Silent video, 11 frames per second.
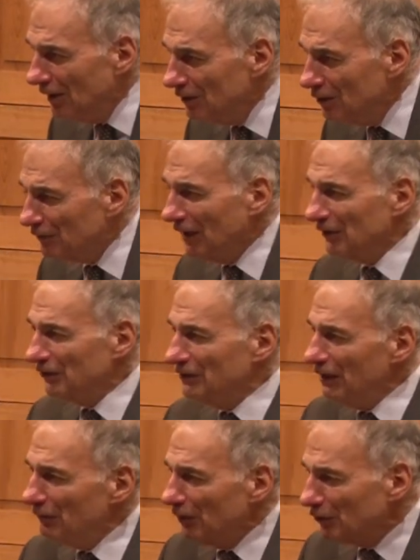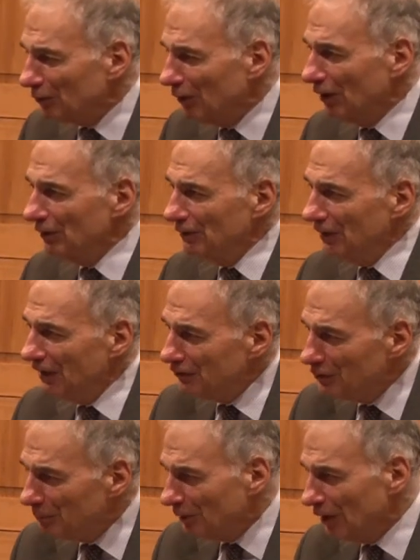You've got Steve Israel,
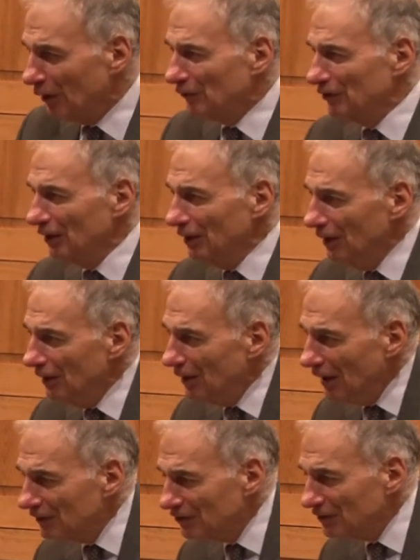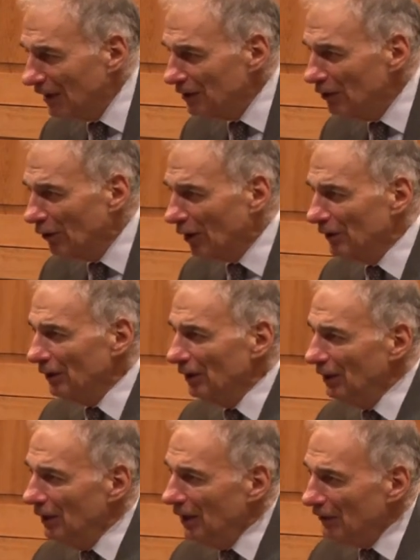Nancy Pelosi, and Steny Hoyer.
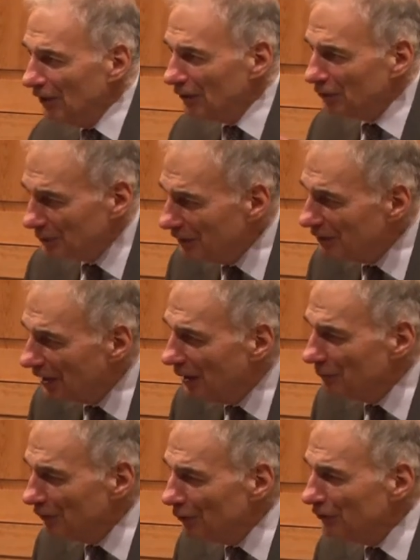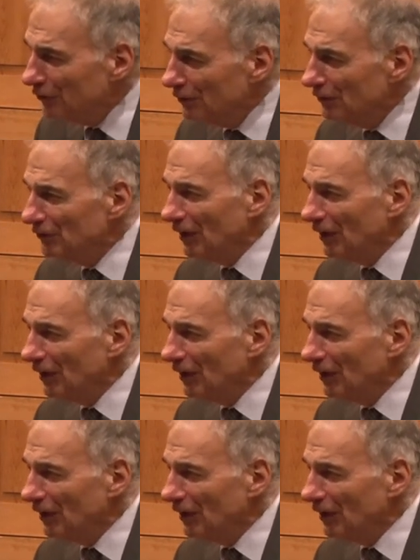They're three time losers.